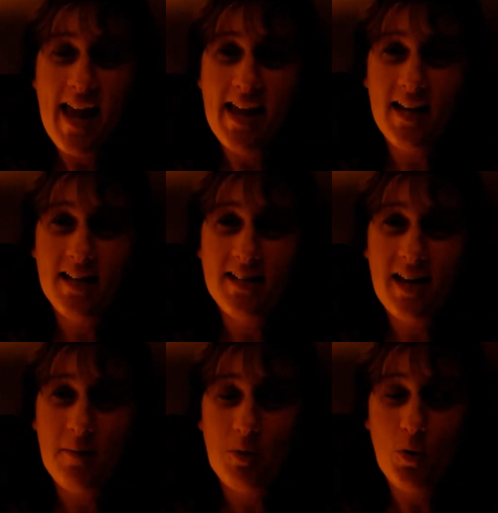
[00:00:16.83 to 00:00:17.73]
and
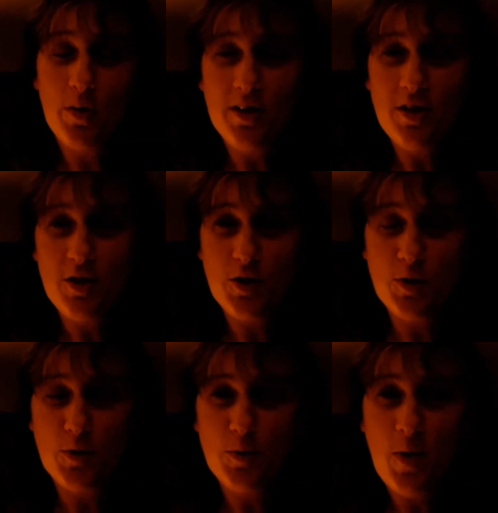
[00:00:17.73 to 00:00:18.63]
I'm going to
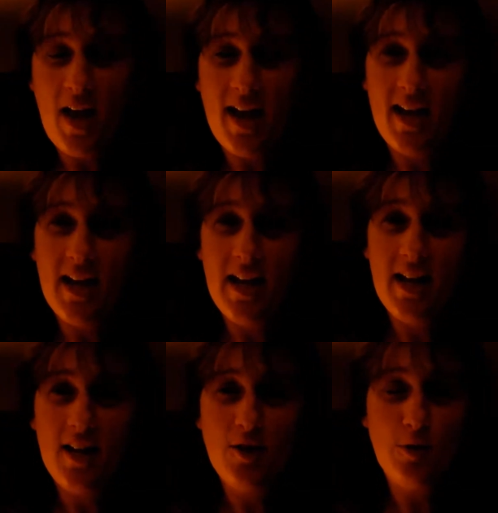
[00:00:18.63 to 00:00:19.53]
do
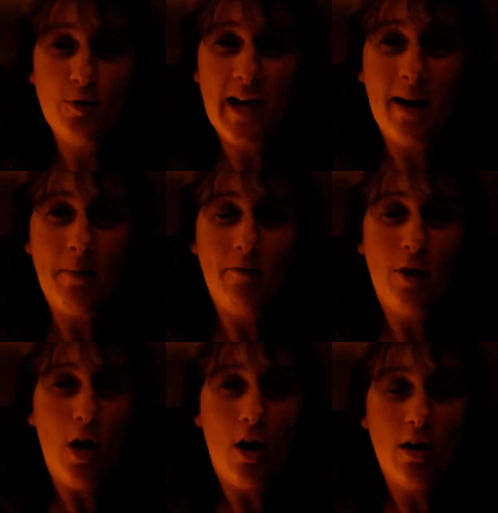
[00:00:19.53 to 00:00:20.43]
a new type of
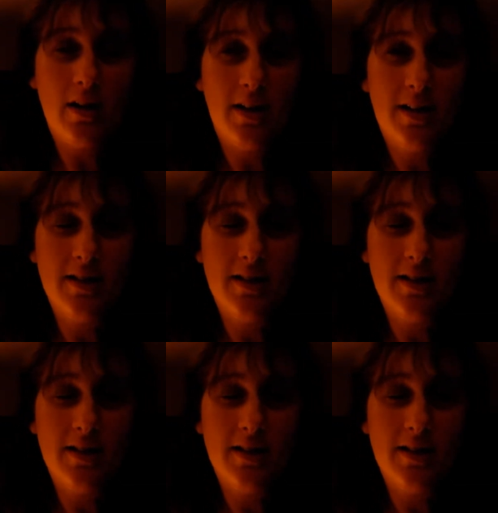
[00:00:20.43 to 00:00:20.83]
vlog.